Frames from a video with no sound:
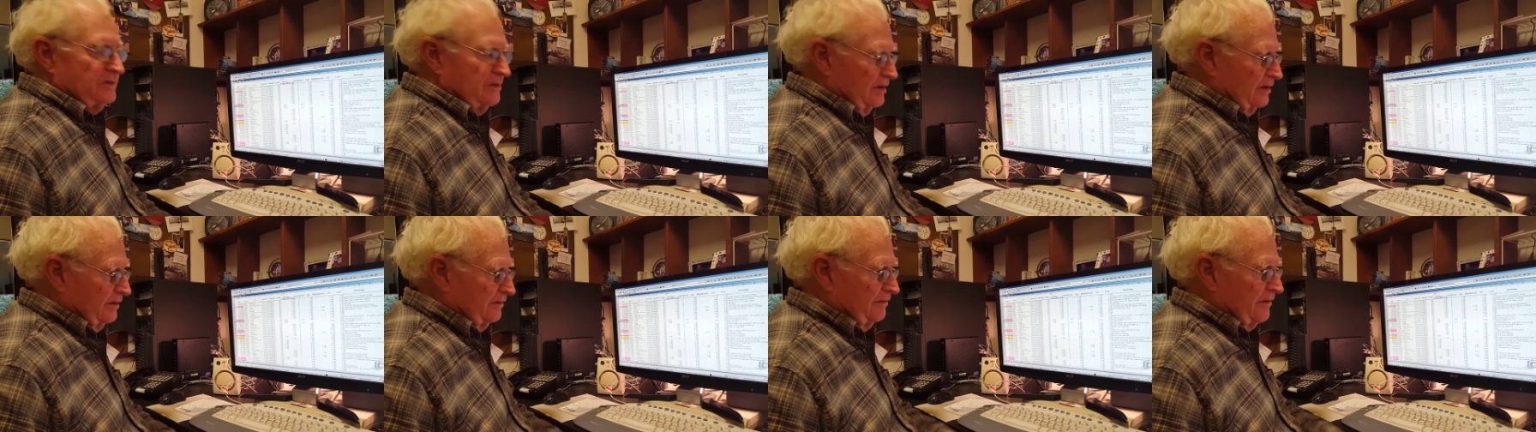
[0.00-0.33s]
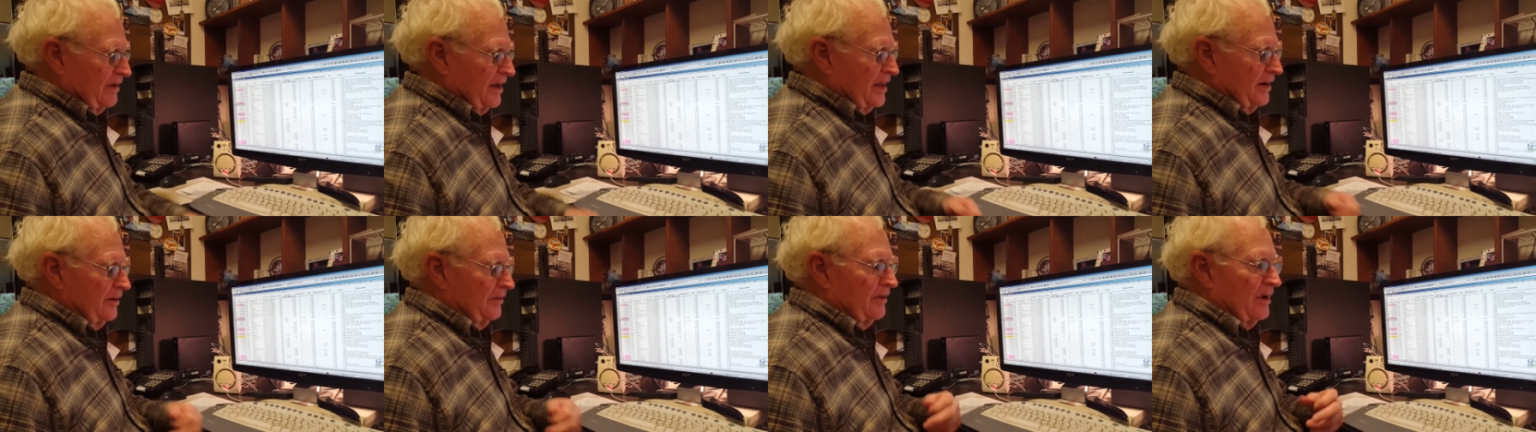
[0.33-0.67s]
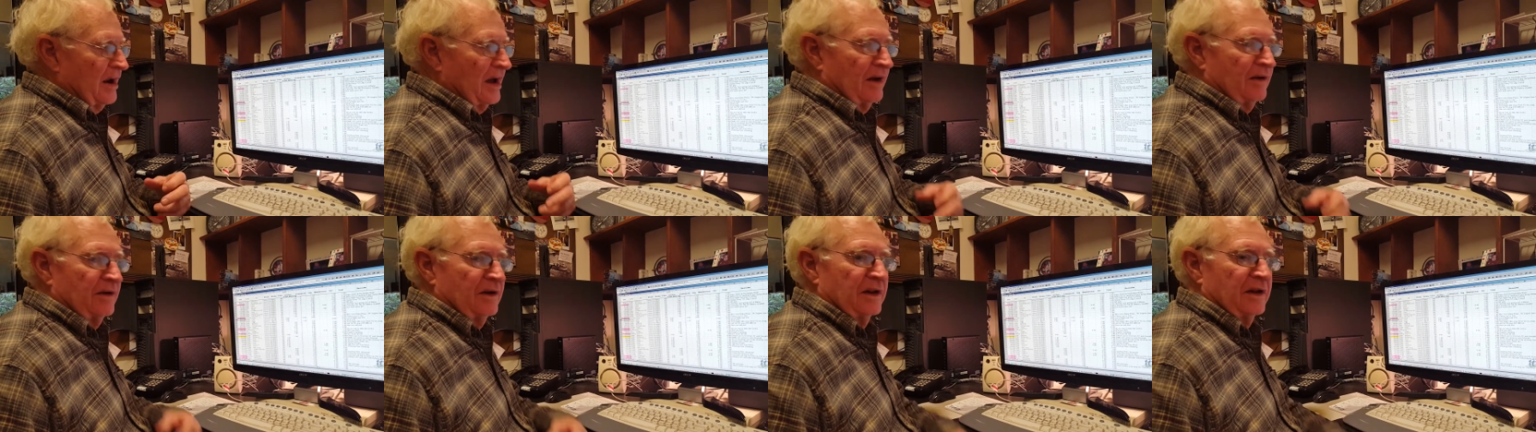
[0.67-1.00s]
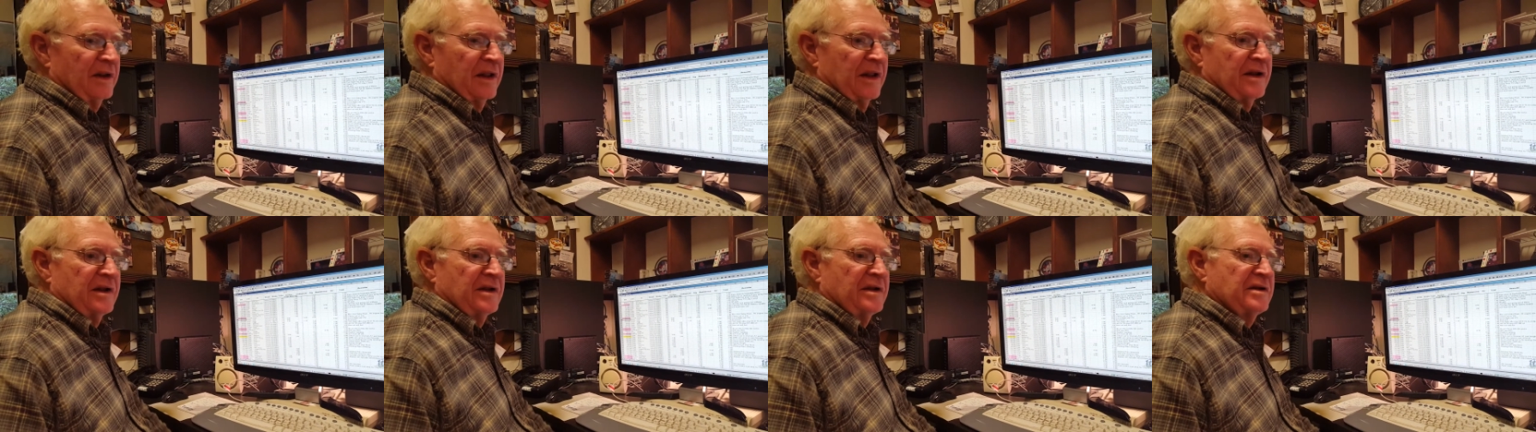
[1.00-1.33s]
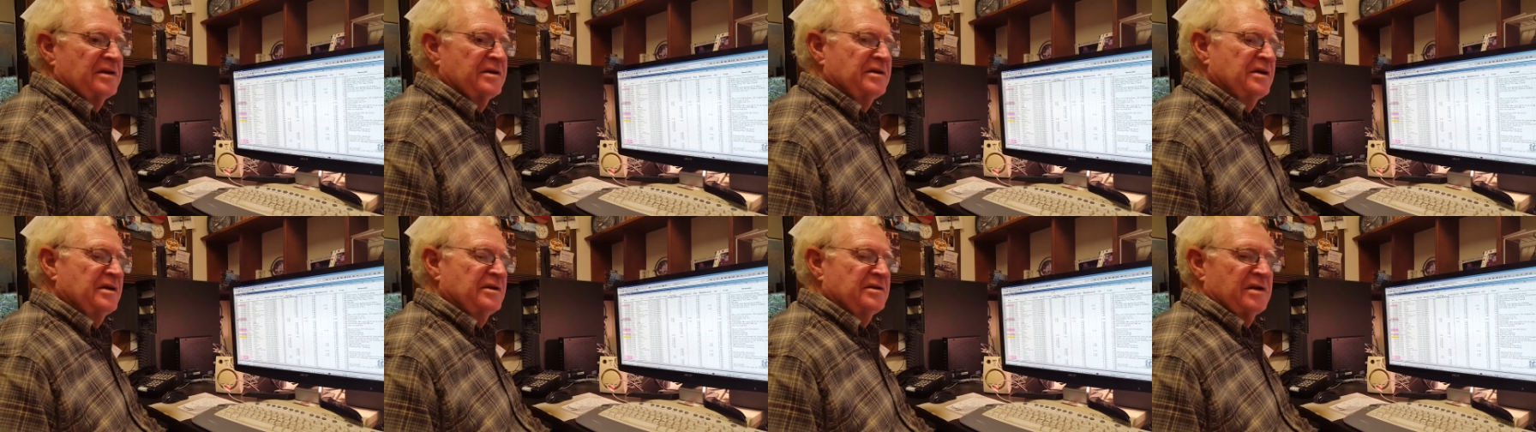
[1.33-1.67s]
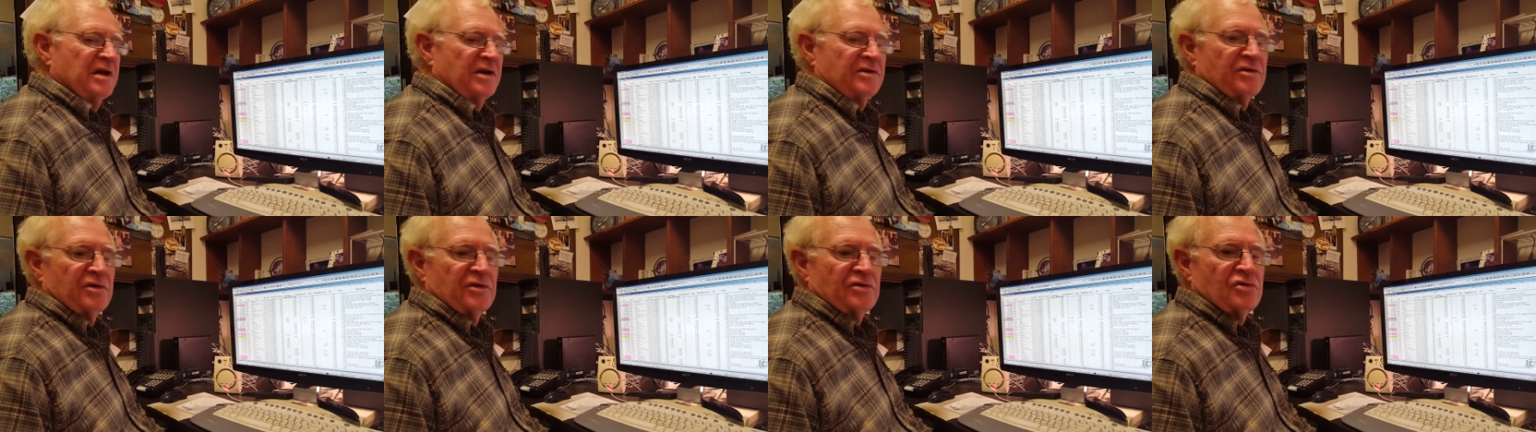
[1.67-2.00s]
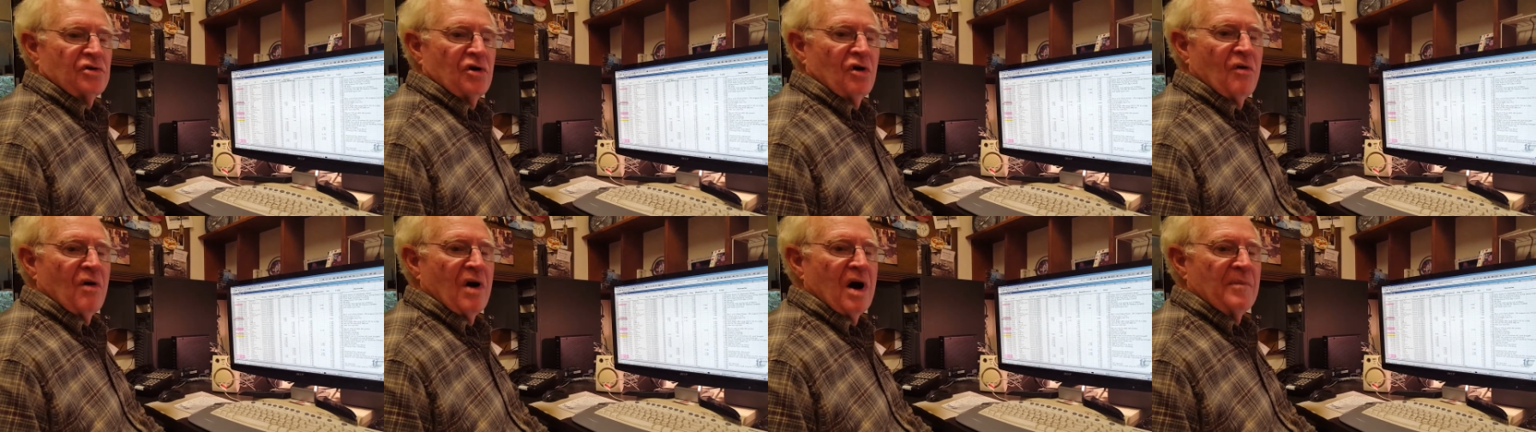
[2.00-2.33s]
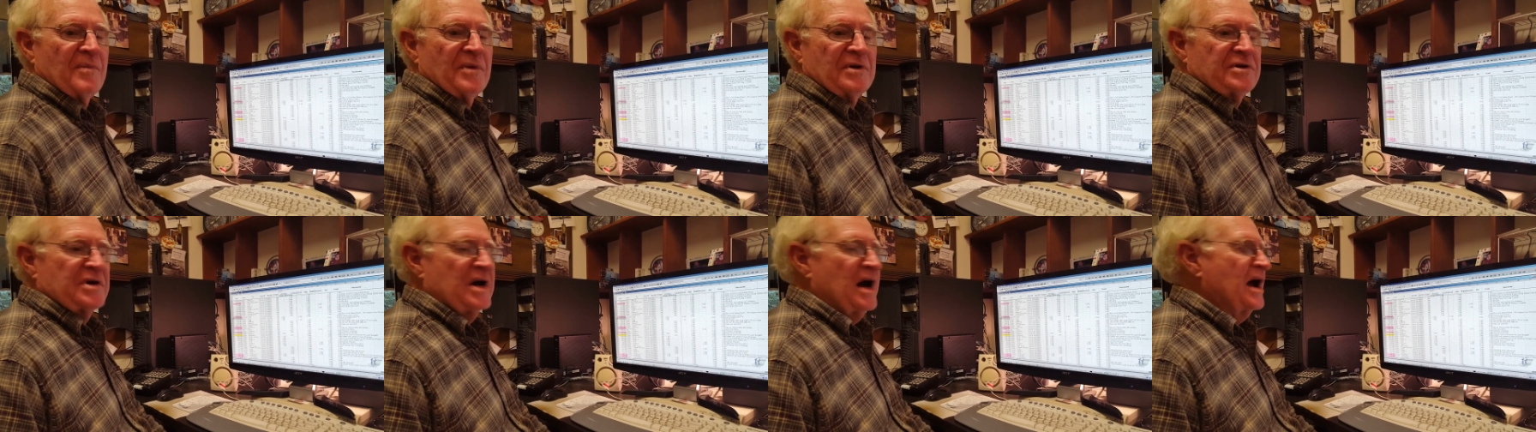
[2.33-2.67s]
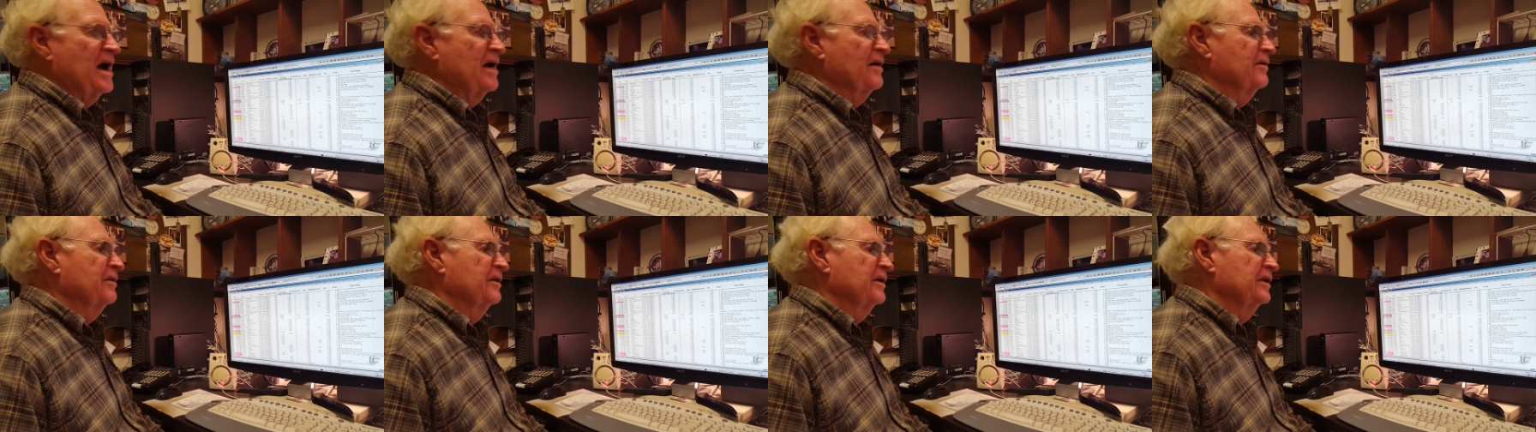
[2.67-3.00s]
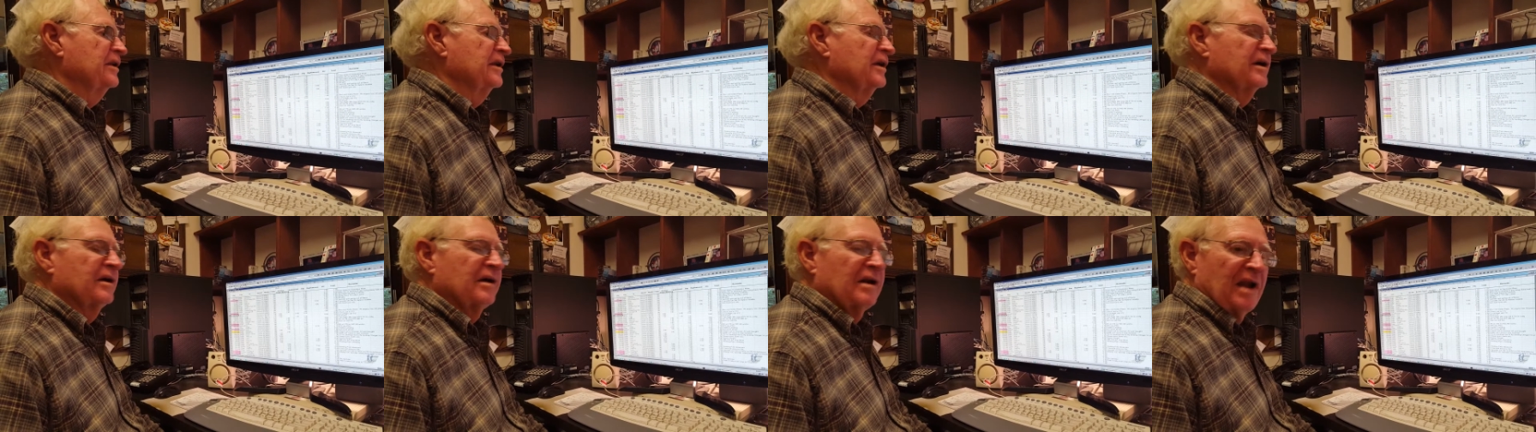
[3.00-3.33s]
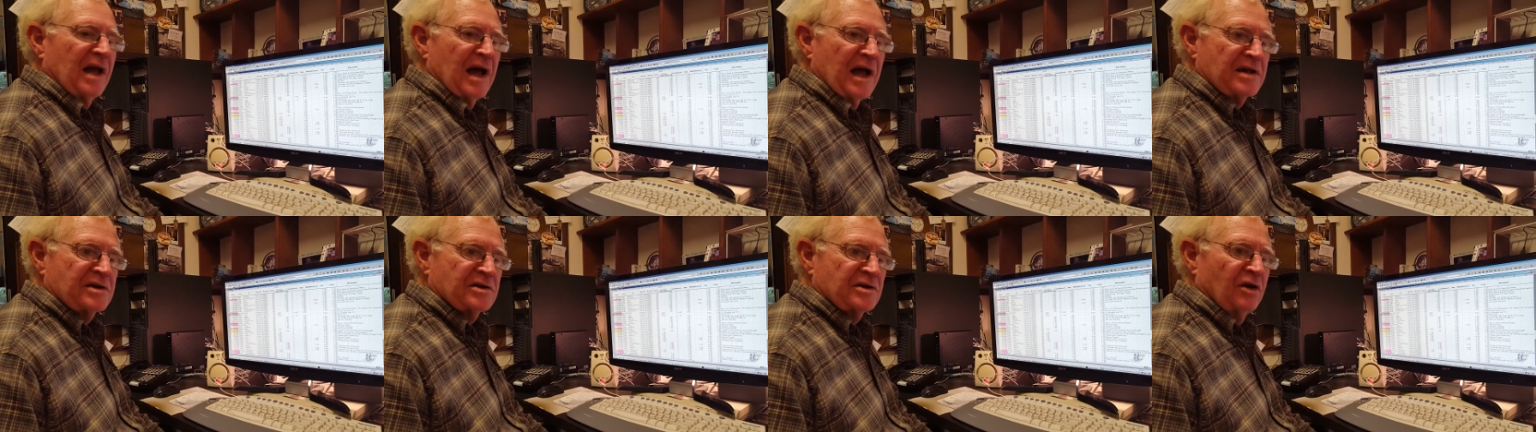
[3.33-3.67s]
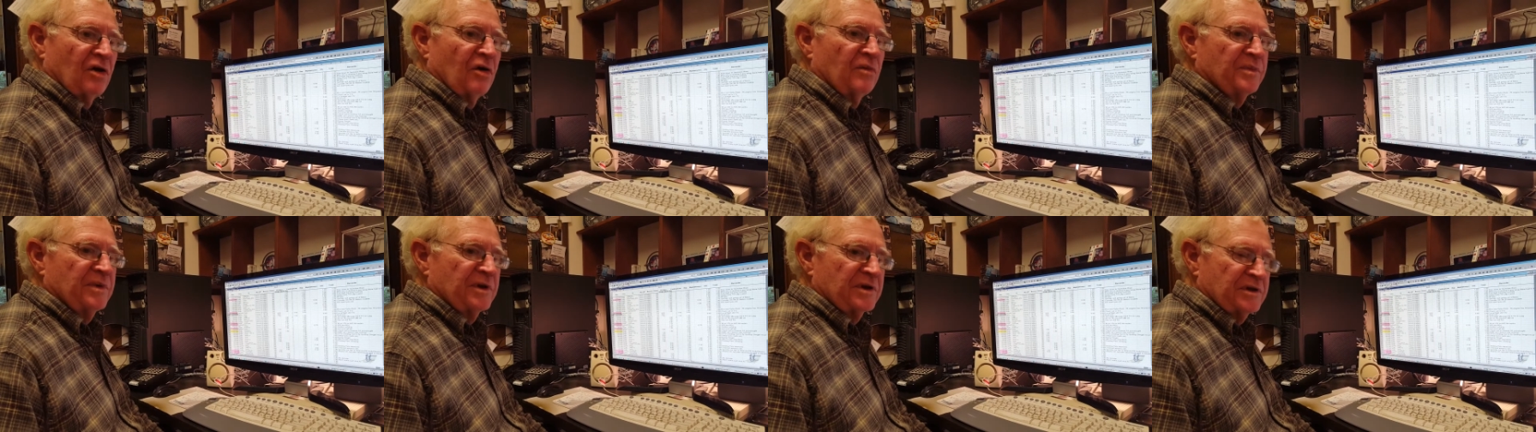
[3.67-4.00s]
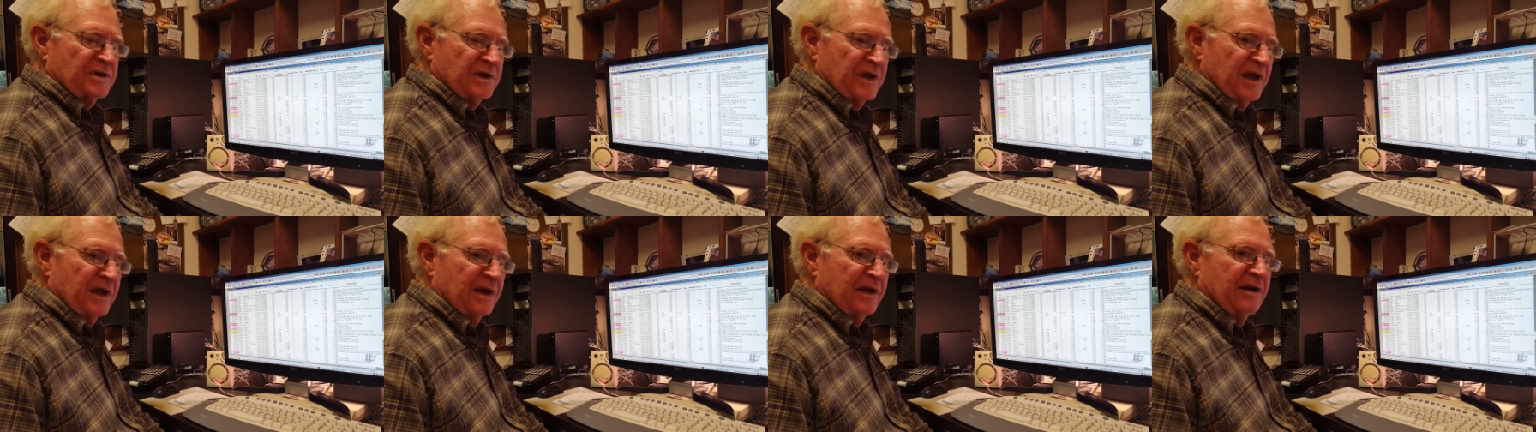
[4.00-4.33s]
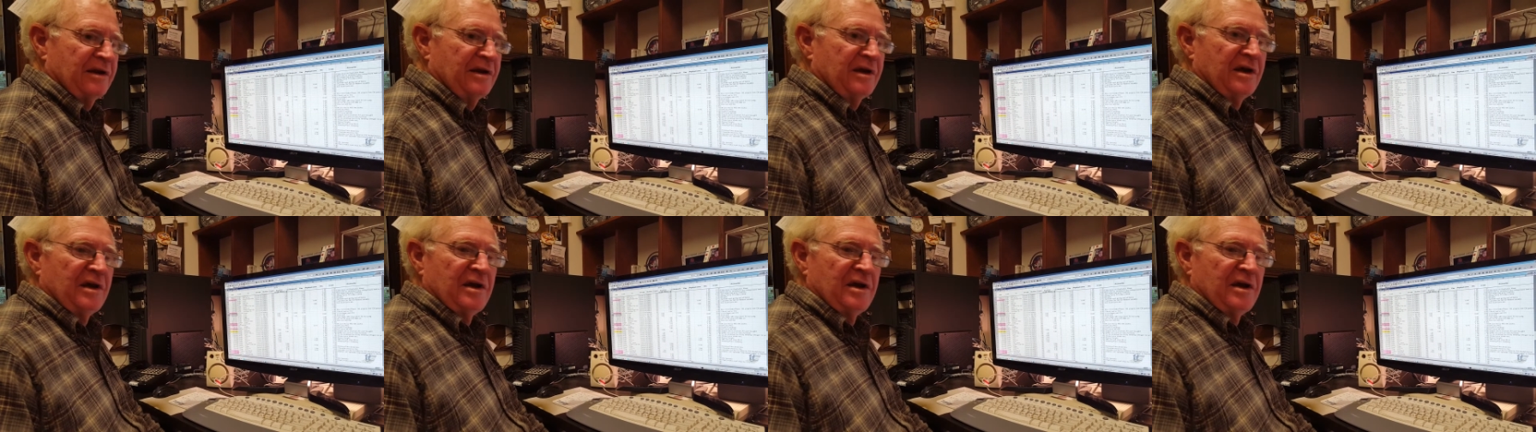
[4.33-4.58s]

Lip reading: and then flying around, and then he said, "You're so how much higher than the glide slope to send